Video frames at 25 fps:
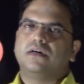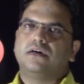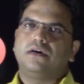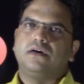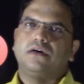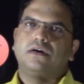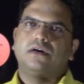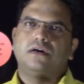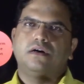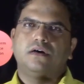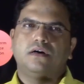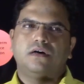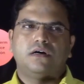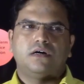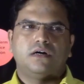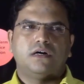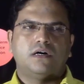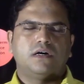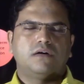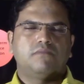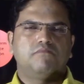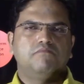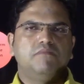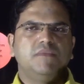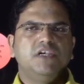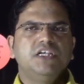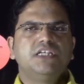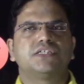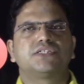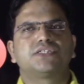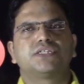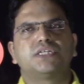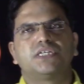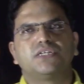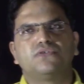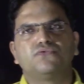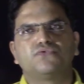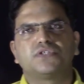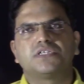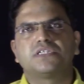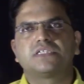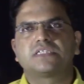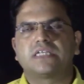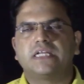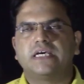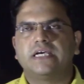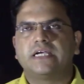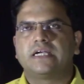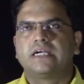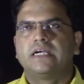Uh, institutions
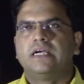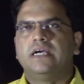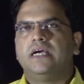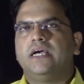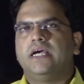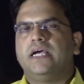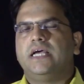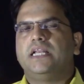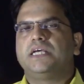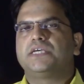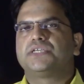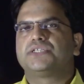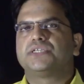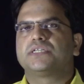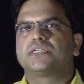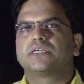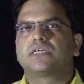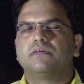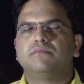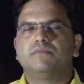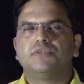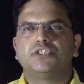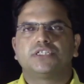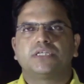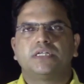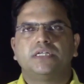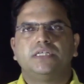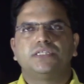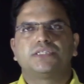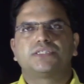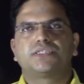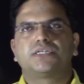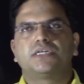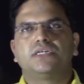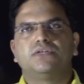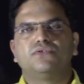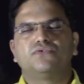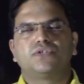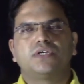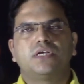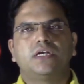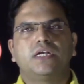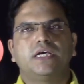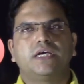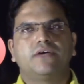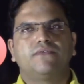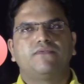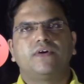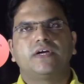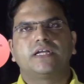like Election Commission, institution
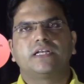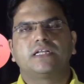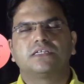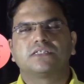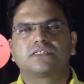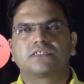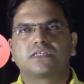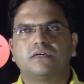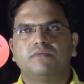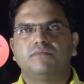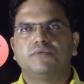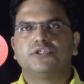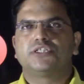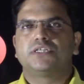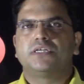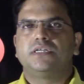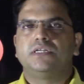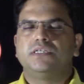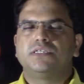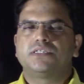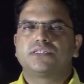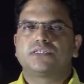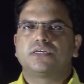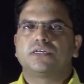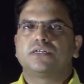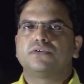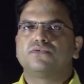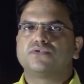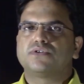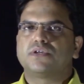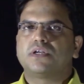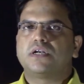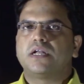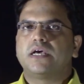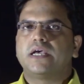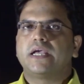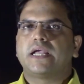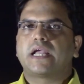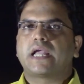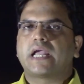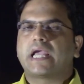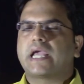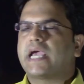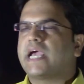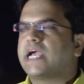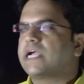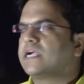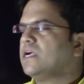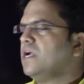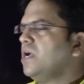like Finance Commission, institution like
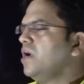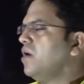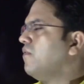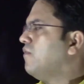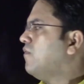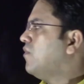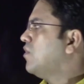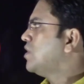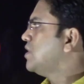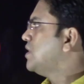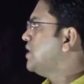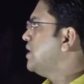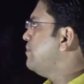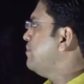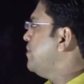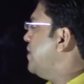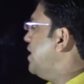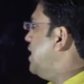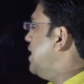C A G, for them